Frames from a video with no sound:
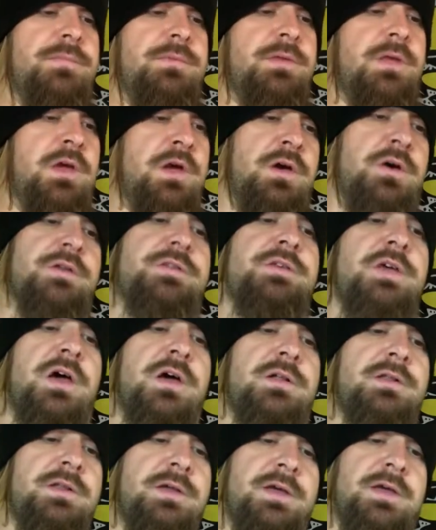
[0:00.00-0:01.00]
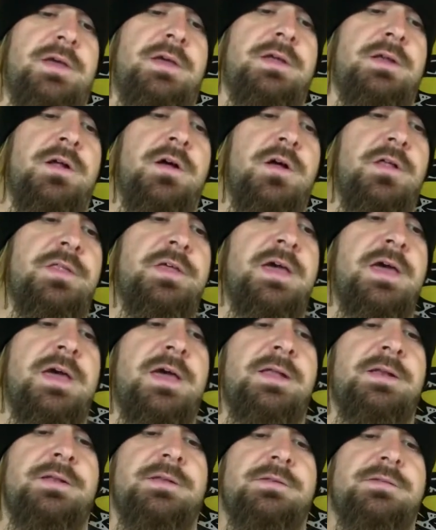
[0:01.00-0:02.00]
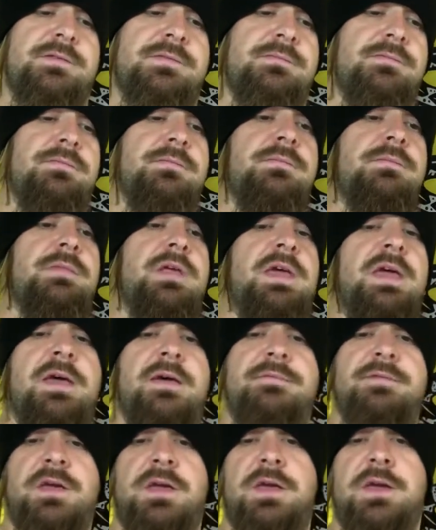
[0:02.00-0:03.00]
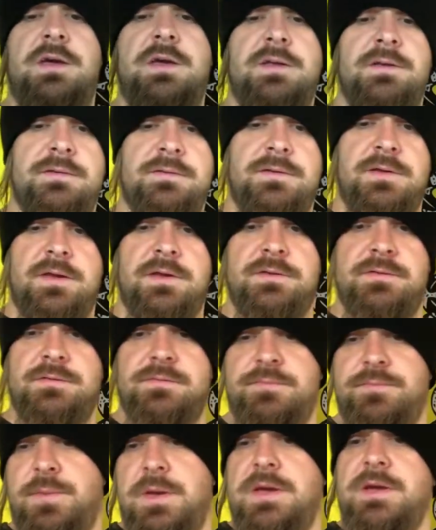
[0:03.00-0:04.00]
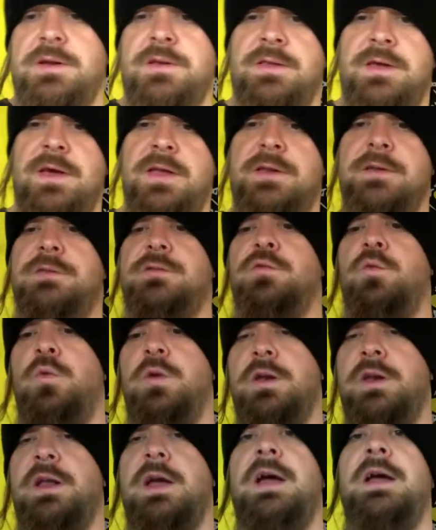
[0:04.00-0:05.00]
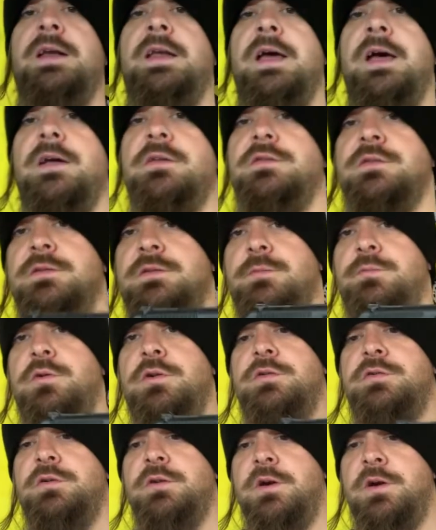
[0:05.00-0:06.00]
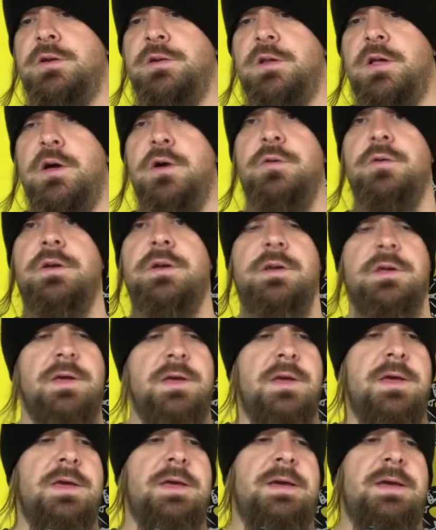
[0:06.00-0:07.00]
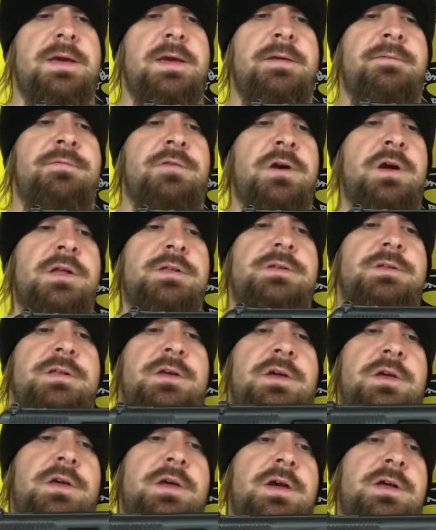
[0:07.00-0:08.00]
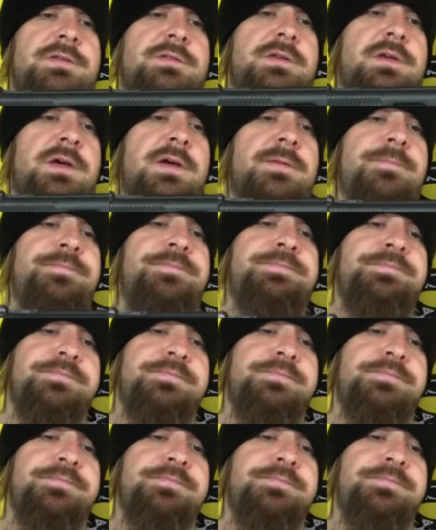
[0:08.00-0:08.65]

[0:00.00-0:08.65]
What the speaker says: you know, it's ugly and all that, and it's heavy, and it's, speaking of that, it's 29 ounces, I'm pretty sure, unloaded. I forgot to tell you guys that.